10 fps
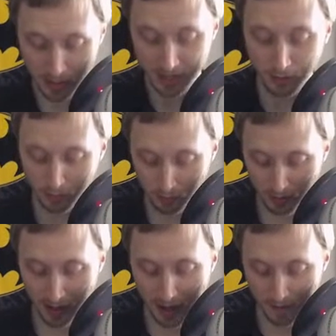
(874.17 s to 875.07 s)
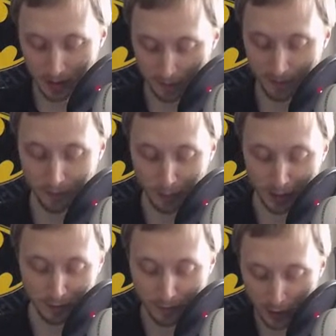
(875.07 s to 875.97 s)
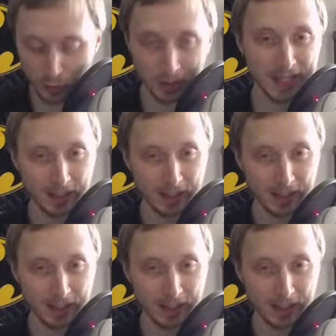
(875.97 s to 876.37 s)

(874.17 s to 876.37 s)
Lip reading: I don't have enough information. Visually,